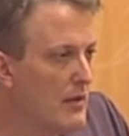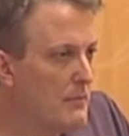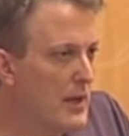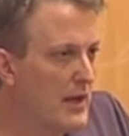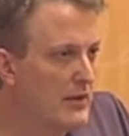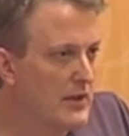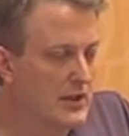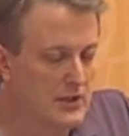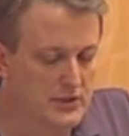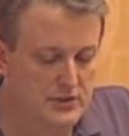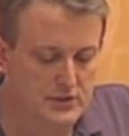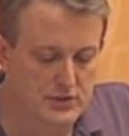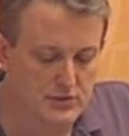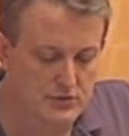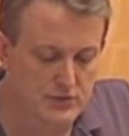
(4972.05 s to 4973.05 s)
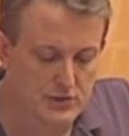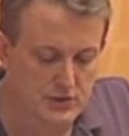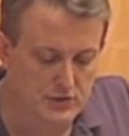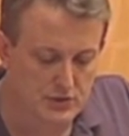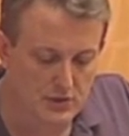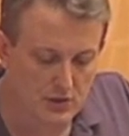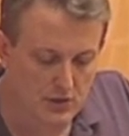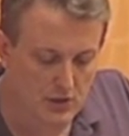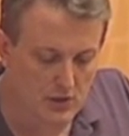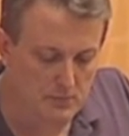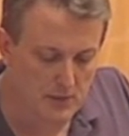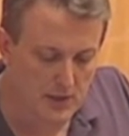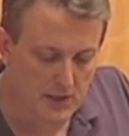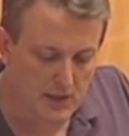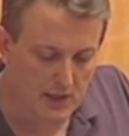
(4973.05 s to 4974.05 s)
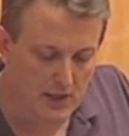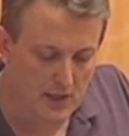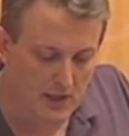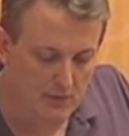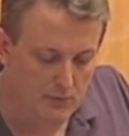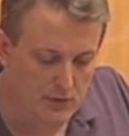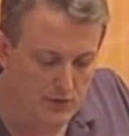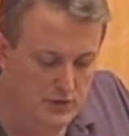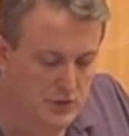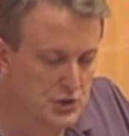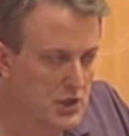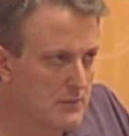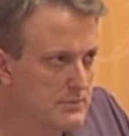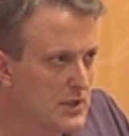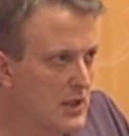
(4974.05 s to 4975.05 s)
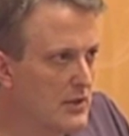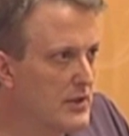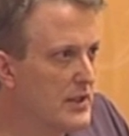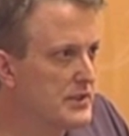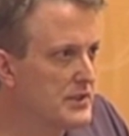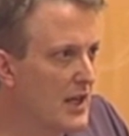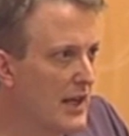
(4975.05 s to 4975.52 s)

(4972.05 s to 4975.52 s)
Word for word: mainly because Susan Gerbic uh, really jumped on this.